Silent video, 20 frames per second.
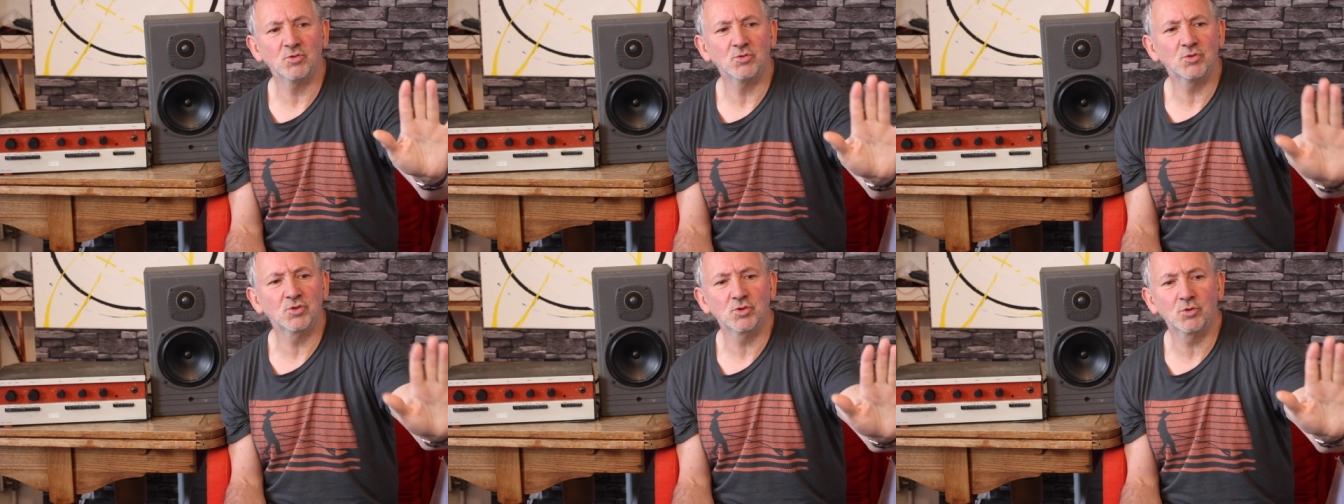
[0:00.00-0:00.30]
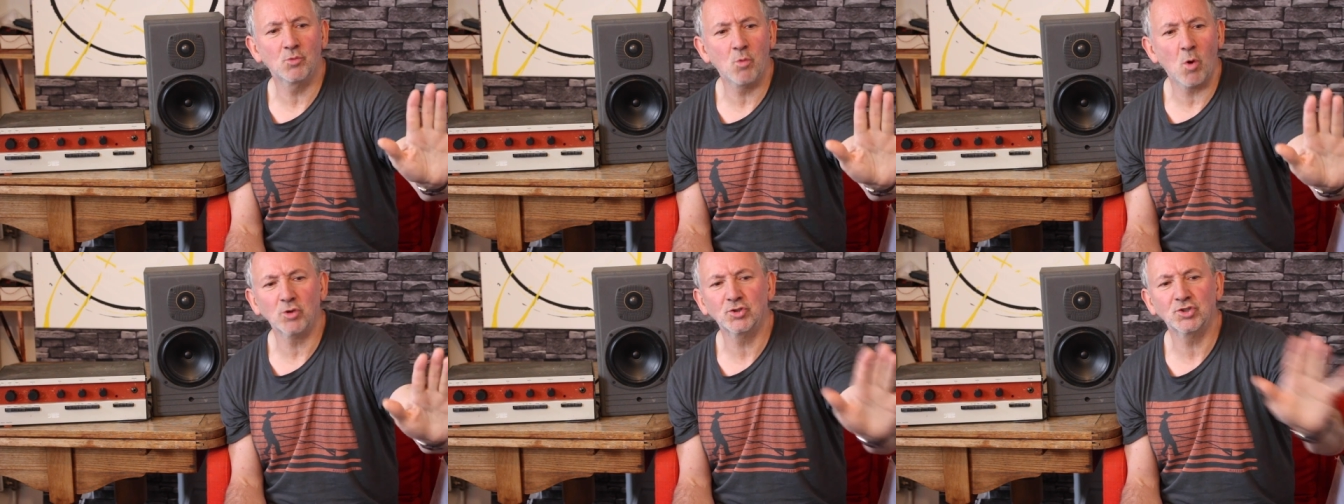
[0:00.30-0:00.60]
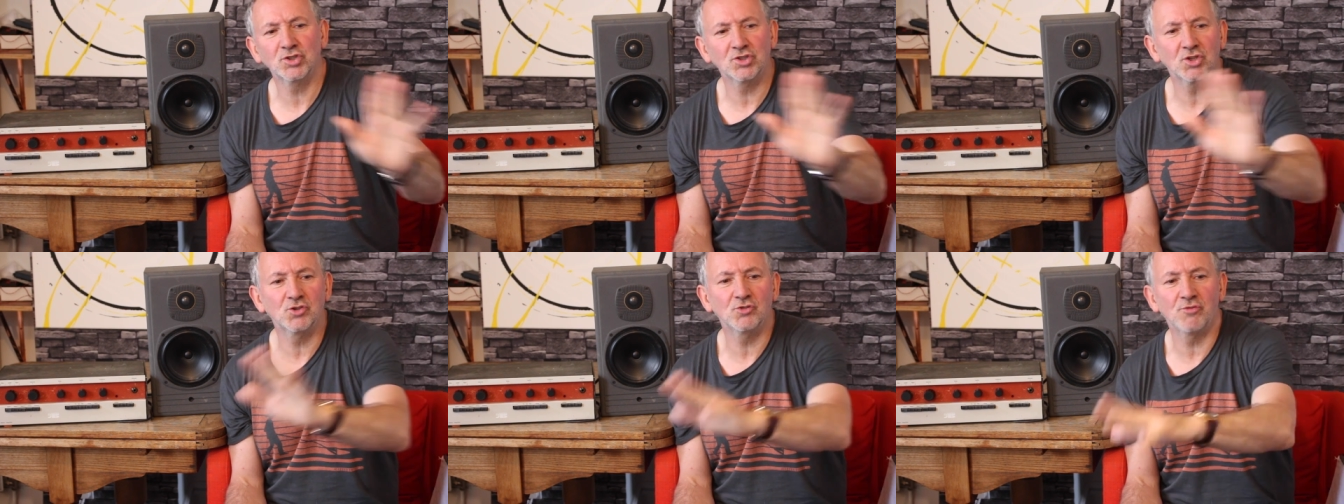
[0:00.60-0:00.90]

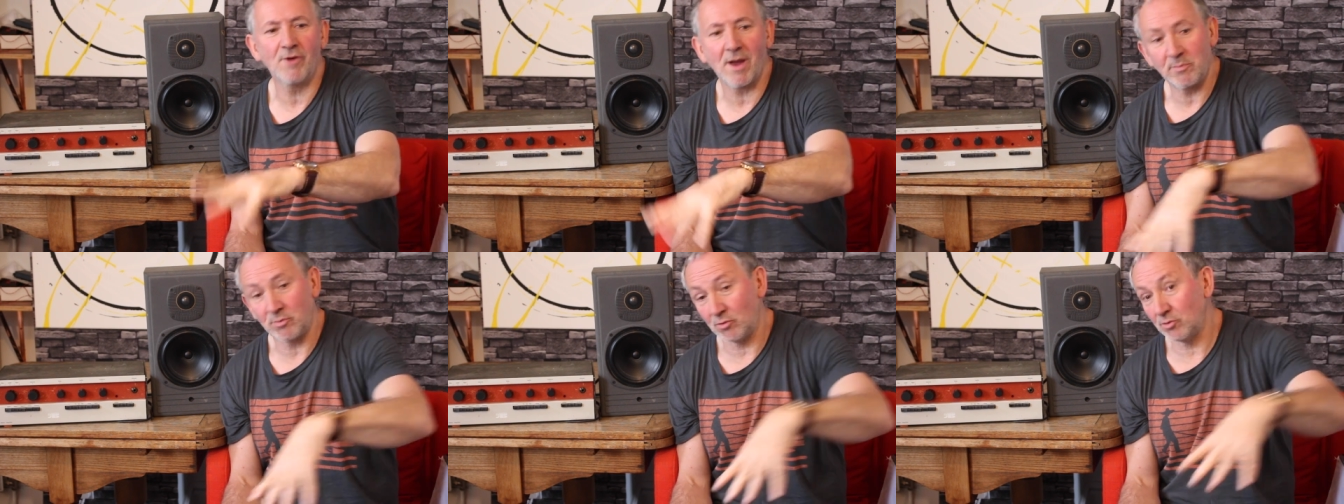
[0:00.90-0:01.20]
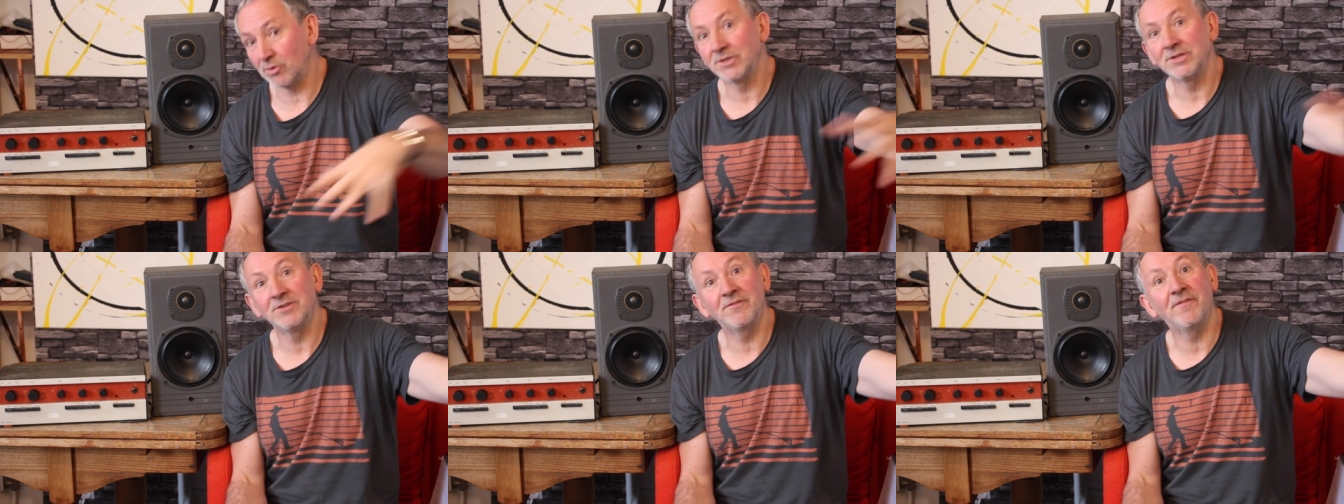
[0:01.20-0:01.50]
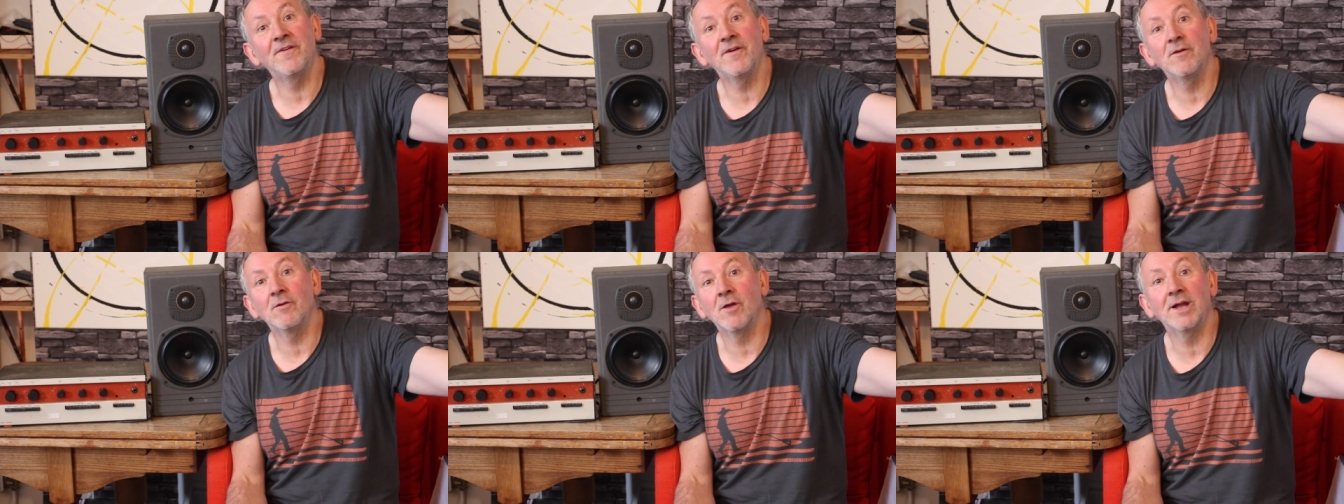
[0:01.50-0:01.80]
squash the treble and you
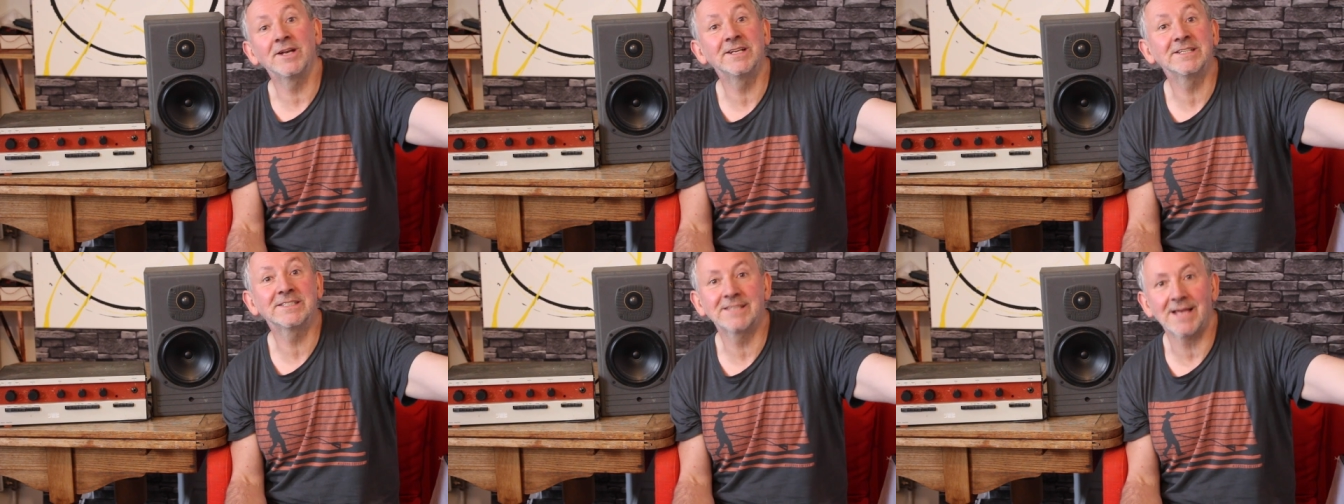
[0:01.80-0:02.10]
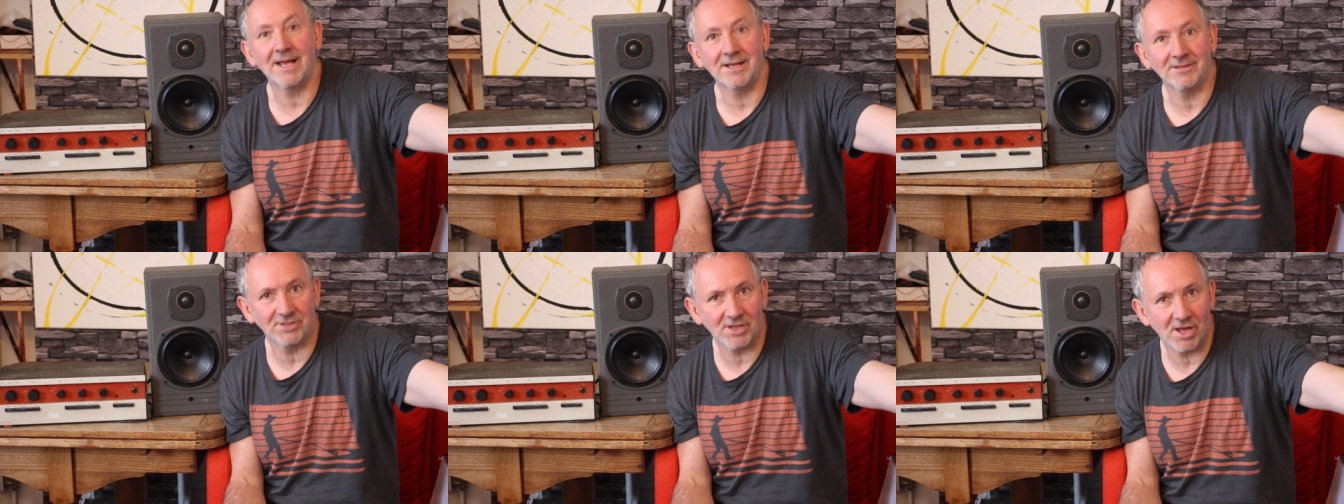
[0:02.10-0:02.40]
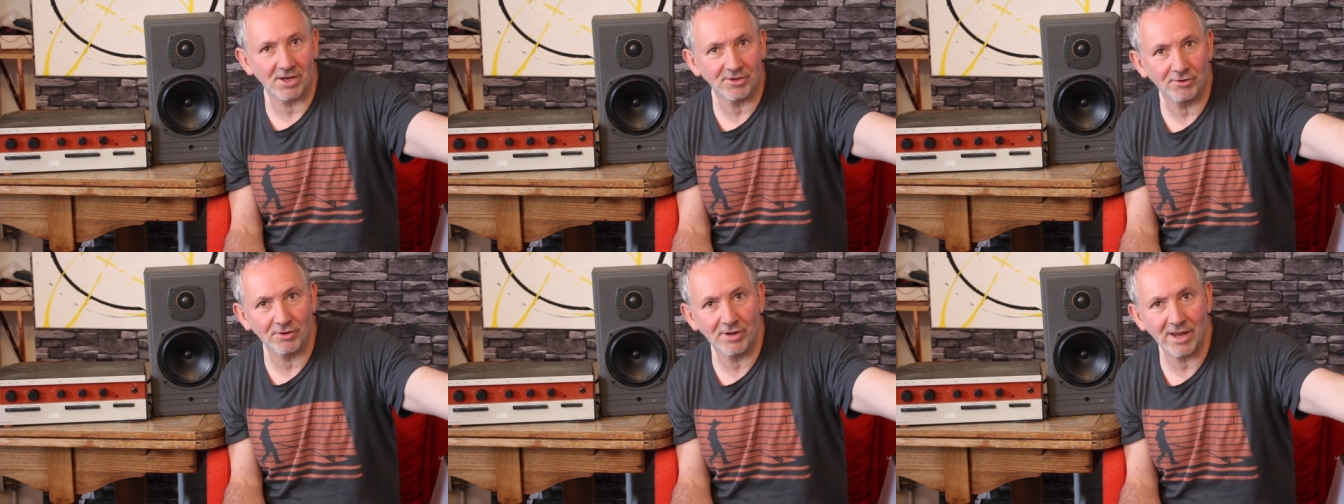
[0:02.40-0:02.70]
feel and it sounds
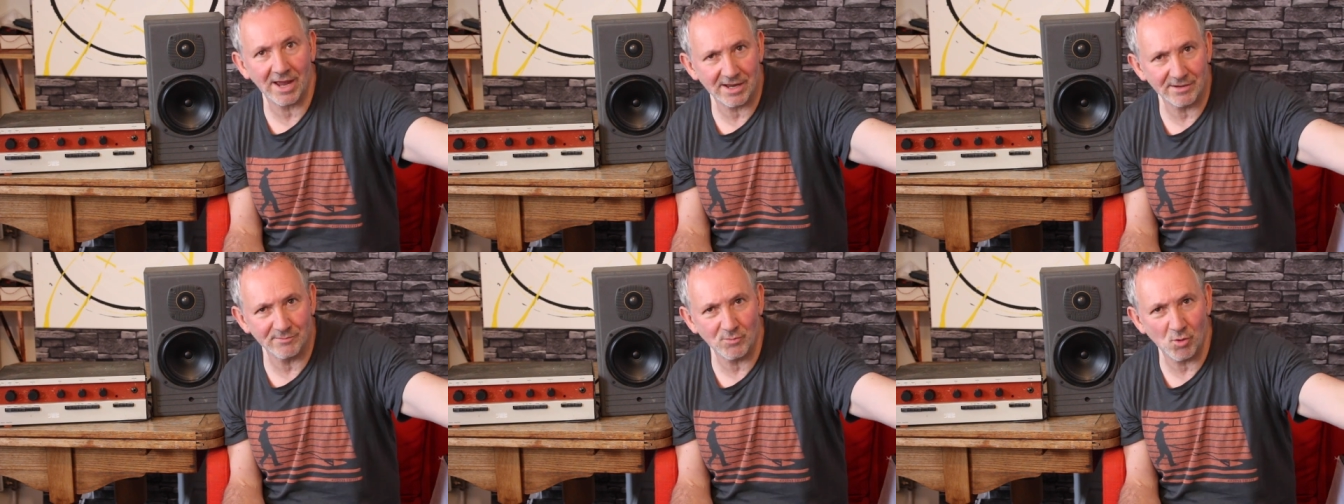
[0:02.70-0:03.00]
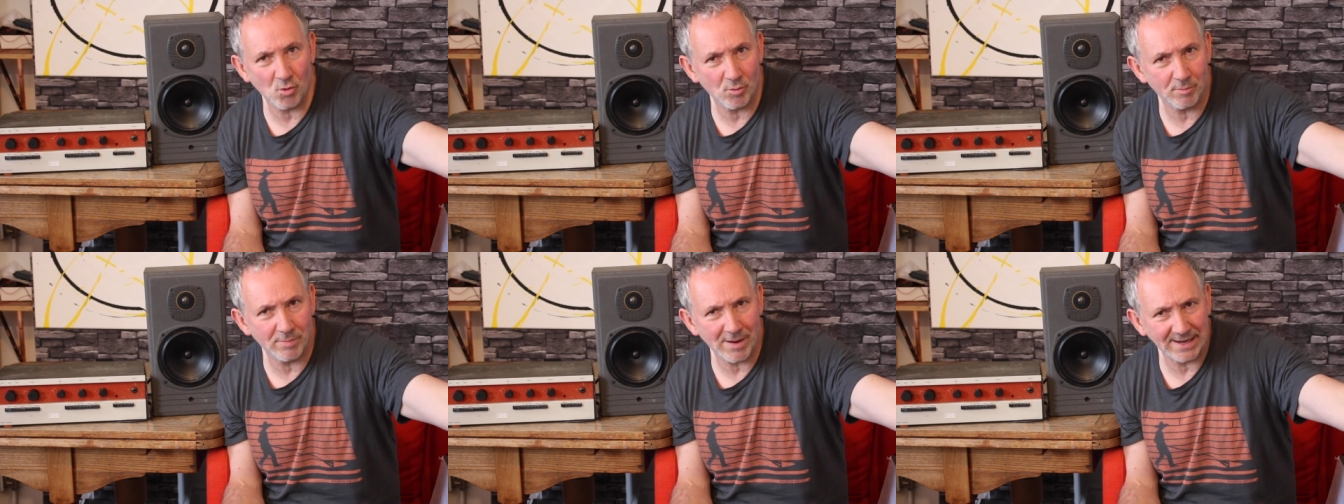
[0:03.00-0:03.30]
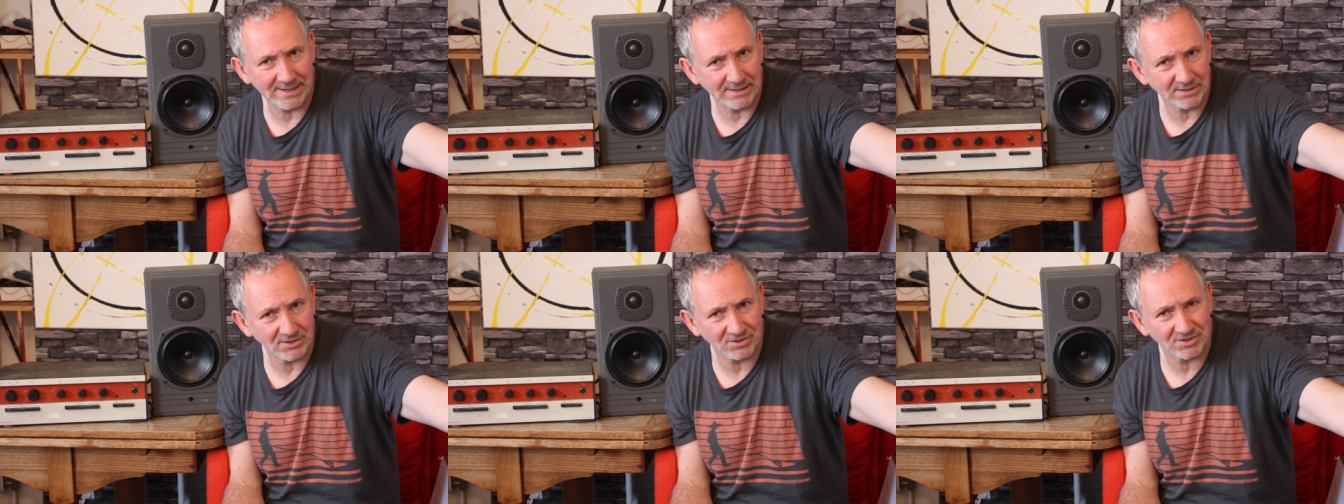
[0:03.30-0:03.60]
like you're getting more
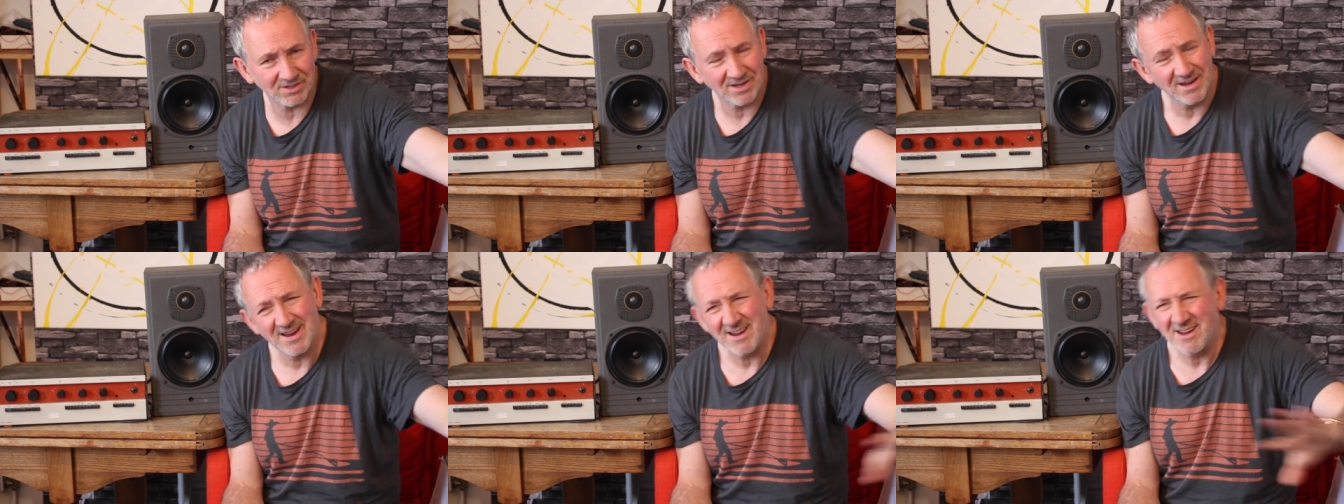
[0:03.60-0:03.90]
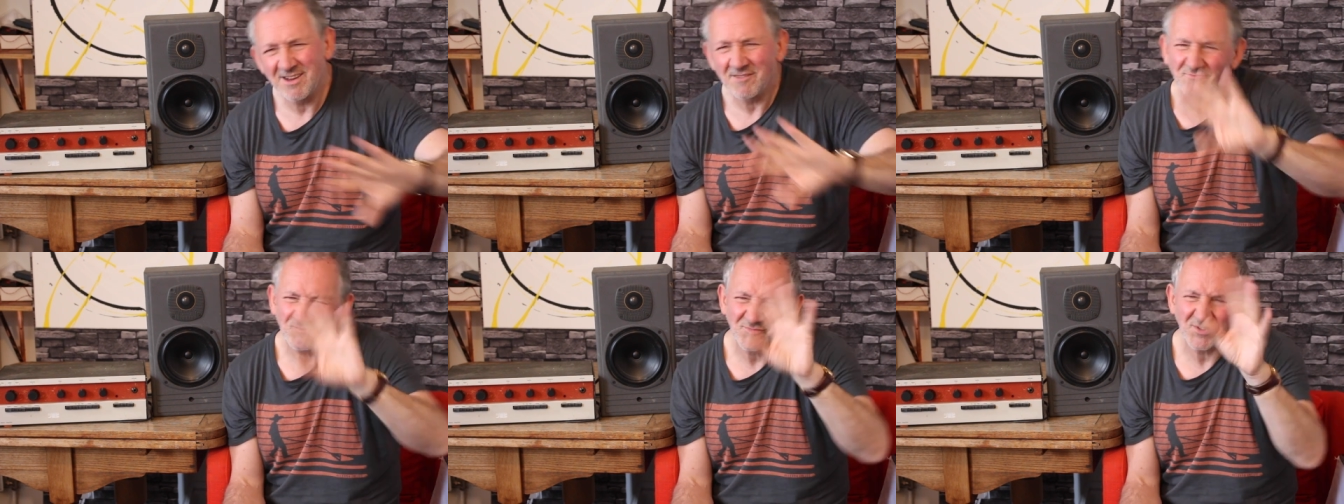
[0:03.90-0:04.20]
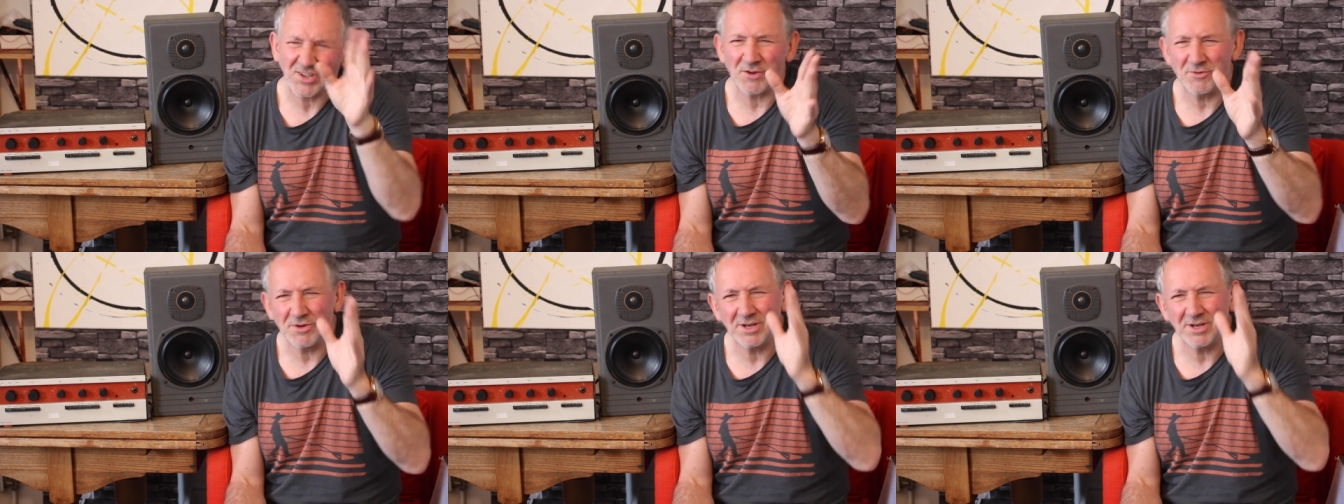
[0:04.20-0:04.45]
bass. So